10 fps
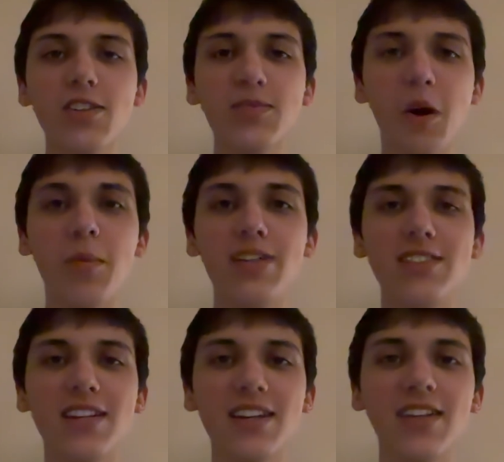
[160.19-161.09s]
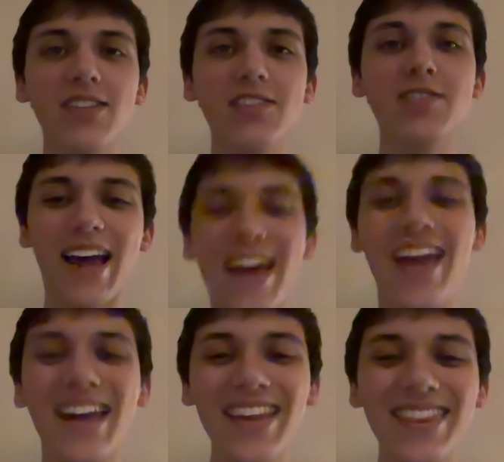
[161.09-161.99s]
small my sink is?
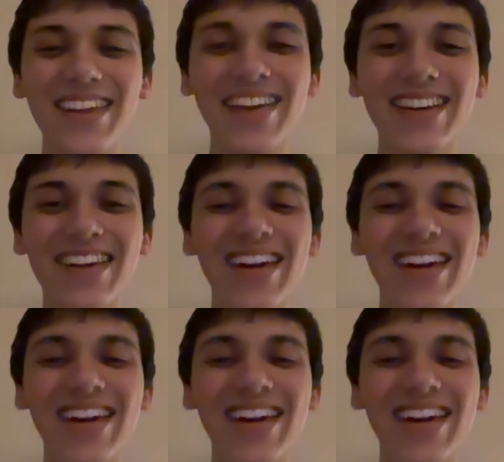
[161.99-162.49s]
I think